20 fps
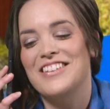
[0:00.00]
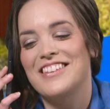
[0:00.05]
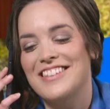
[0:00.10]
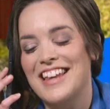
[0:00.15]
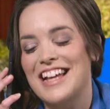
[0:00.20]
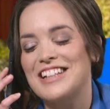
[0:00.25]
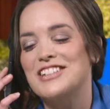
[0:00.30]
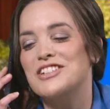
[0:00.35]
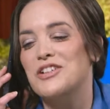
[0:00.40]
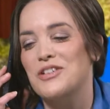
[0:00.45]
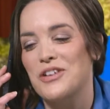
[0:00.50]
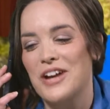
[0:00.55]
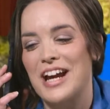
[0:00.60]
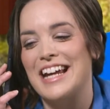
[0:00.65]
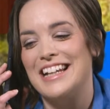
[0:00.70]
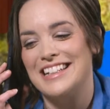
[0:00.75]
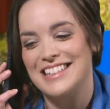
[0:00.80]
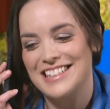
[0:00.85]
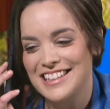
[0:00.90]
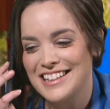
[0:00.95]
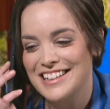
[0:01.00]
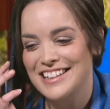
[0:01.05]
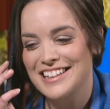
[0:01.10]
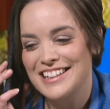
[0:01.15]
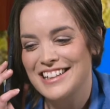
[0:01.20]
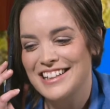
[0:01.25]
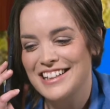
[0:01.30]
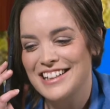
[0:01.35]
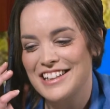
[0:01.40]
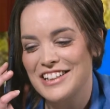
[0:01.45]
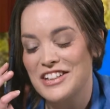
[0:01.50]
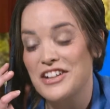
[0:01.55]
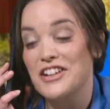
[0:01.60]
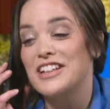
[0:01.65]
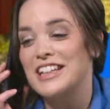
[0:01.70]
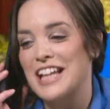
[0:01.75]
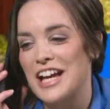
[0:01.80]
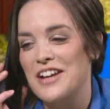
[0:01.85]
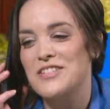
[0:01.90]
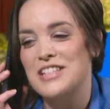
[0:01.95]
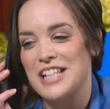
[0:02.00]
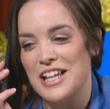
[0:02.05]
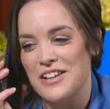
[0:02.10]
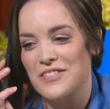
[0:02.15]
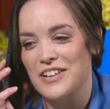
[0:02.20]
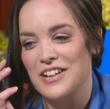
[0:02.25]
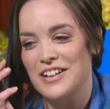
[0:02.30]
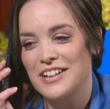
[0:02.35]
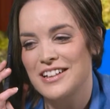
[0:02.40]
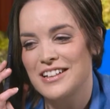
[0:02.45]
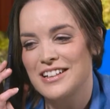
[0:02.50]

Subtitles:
That's great. You're a lifesaver.